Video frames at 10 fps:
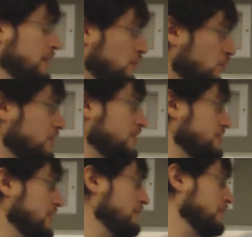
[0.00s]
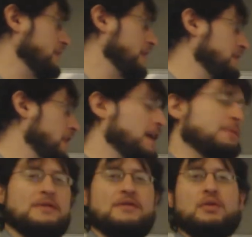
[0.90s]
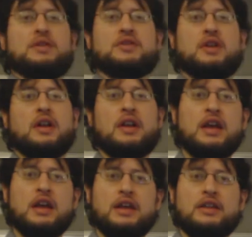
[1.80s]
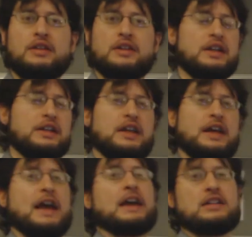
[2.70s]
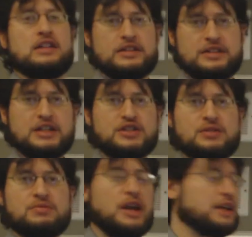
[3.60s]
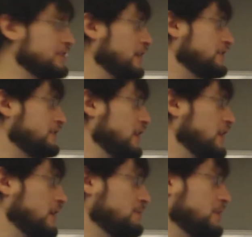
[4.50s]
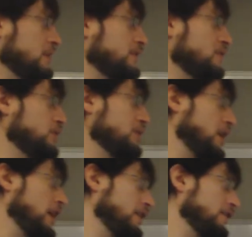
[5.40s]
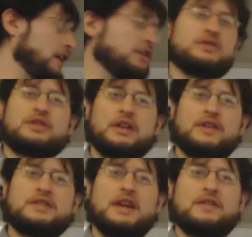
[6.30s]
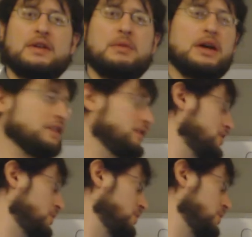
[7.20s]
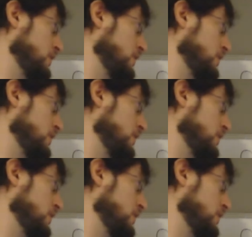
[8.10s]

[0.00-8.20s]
in order to save us that time and focus on the diagonalization process, I'm going to give you these eigenvalues of 7 and minus 2.